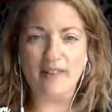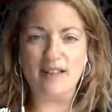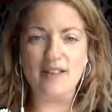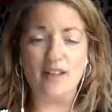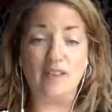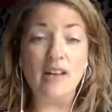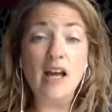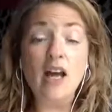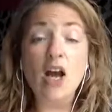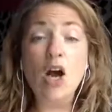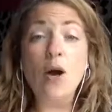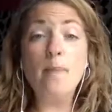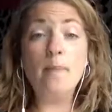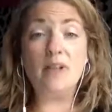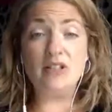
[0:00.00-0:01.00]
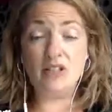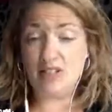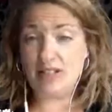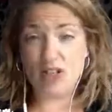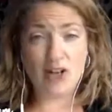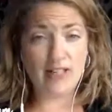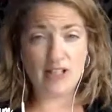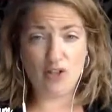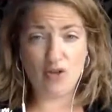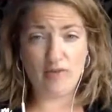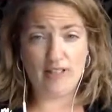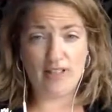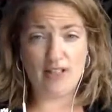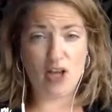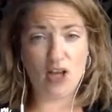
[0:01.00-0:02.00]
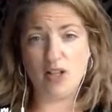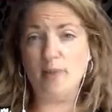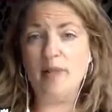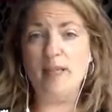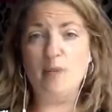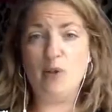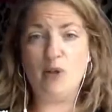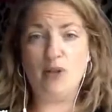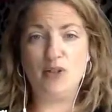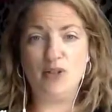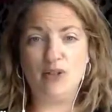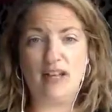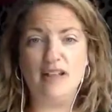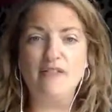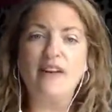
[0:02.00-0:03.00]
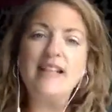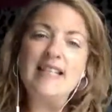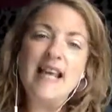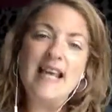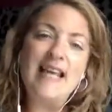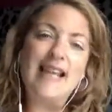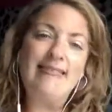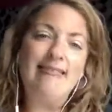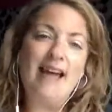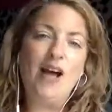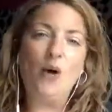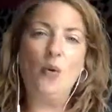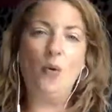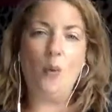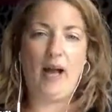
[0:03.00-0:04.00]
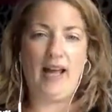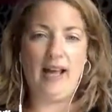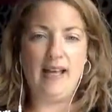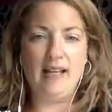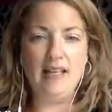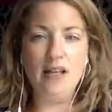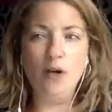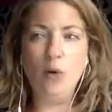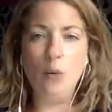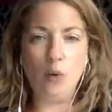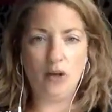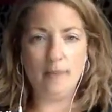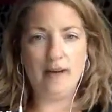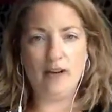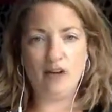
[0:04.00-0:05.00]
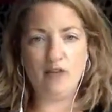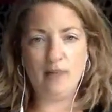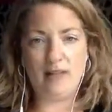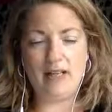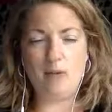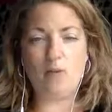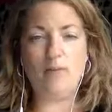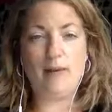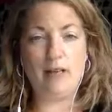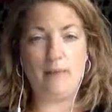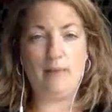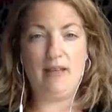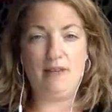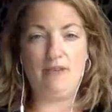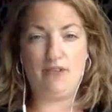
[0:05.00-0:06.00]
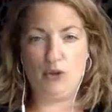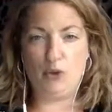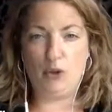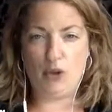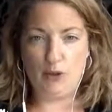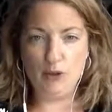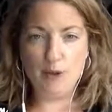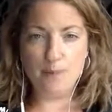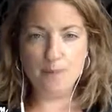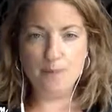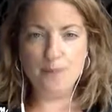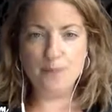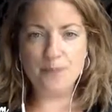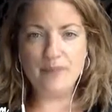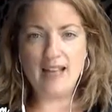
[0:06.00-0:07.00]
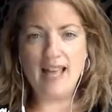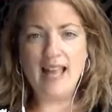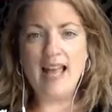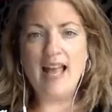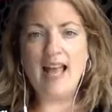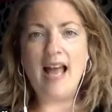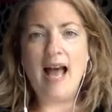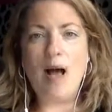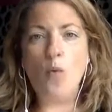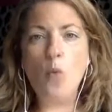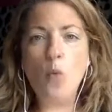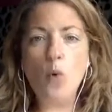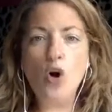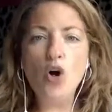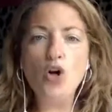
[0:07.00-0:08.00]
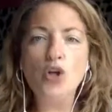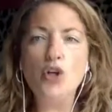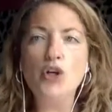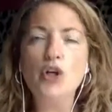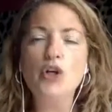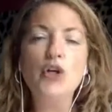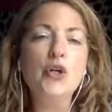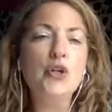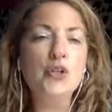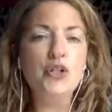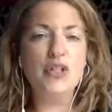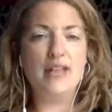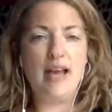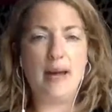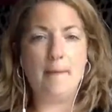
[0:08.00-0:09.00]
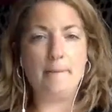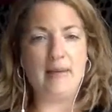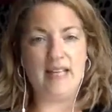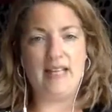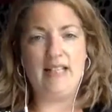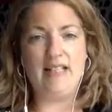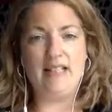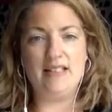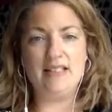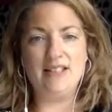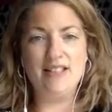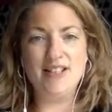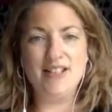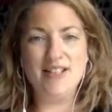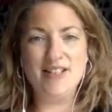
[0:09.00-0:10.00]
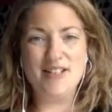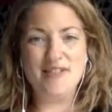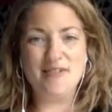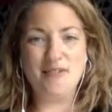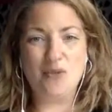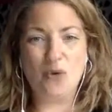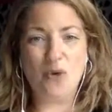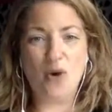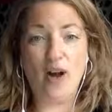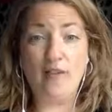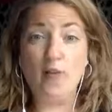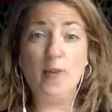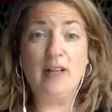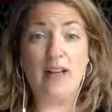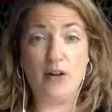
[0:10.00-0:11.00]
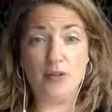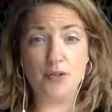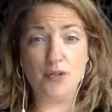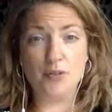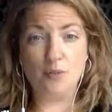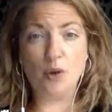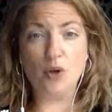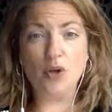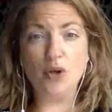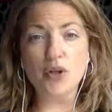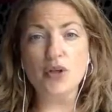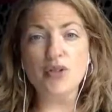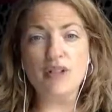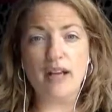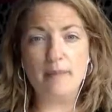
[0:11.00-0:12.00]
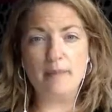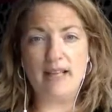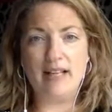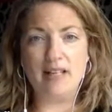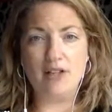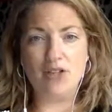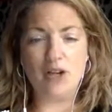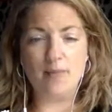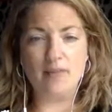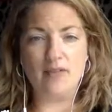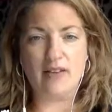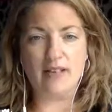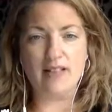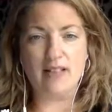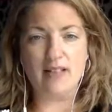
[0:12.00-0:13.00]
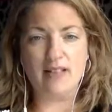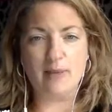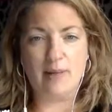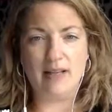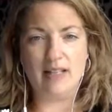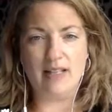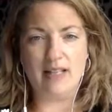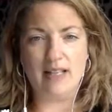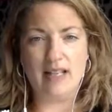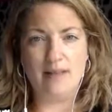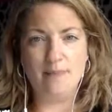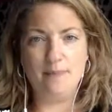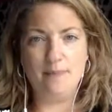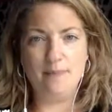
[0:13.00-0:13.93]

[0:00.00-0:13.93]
of that stuff, but deciding already that other people can't do that. If I take that away, what amount of money would make me feel good? And what could that mean for everybody else? What could that mean in terms of accessibility?